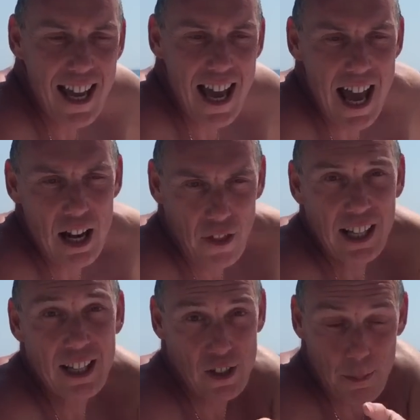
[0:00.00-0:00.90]
Yeah, and I
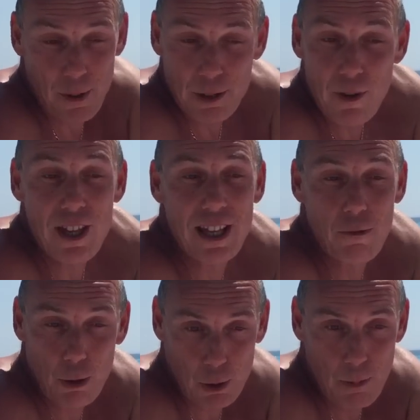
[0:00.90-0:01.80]
think he's in the prison with the
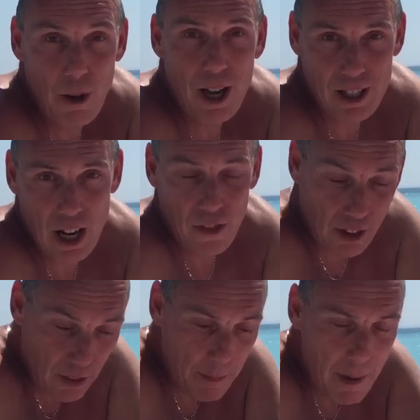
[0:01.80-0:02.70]
Russian boys, and I
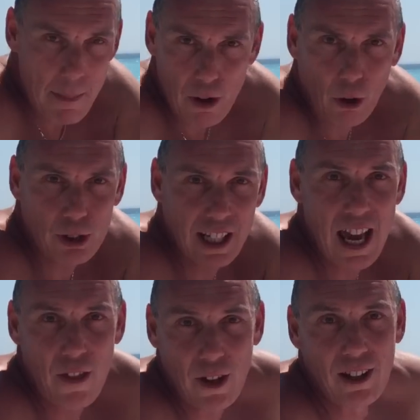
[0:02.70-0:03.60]
think maybe they're all
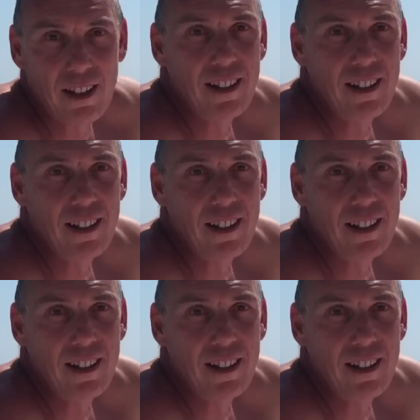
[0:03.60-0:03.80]
together.